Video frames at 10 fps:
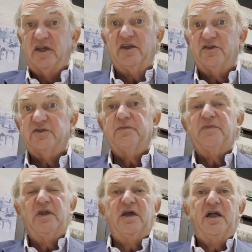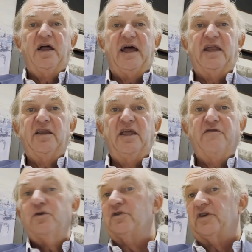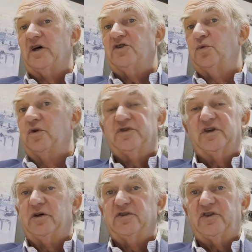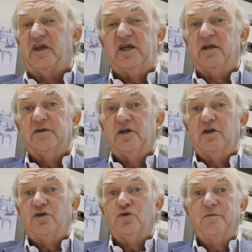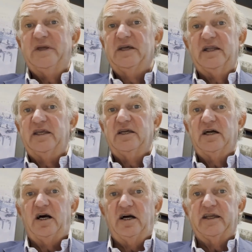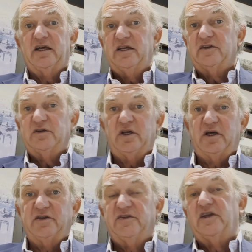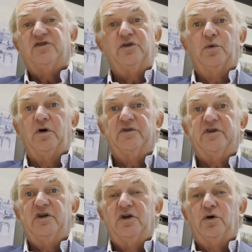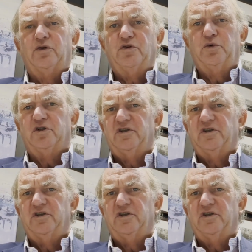is. And if you decide you want to go and stay, you merely highlight the dates you want, or you put in a